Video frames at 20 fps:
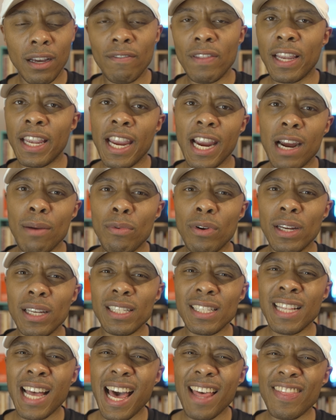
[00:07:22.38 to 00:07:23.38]
of the camera
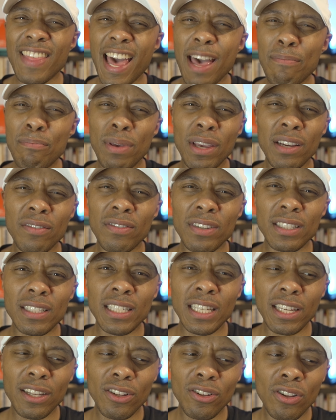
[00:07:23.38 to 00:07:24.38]
is not that big of a
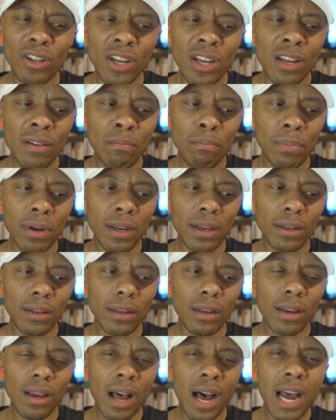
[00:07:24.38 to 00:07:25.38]
deal,
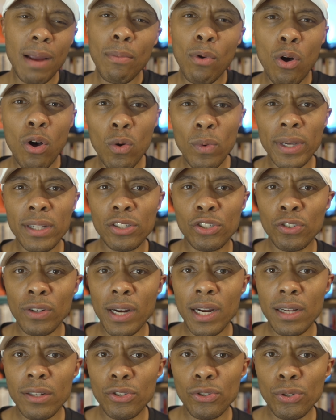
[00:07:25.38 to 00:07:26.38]
but I'm always
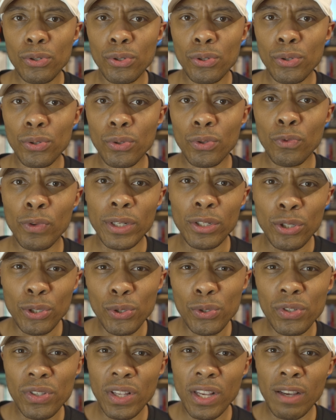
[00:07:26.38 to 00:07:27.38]
trying to
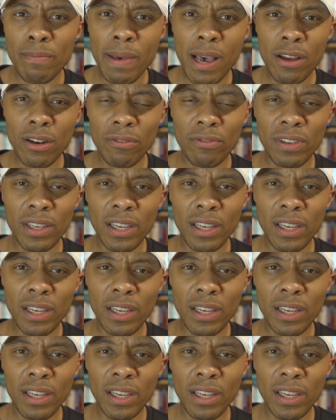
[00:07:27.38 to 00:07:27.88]
reduce the amount of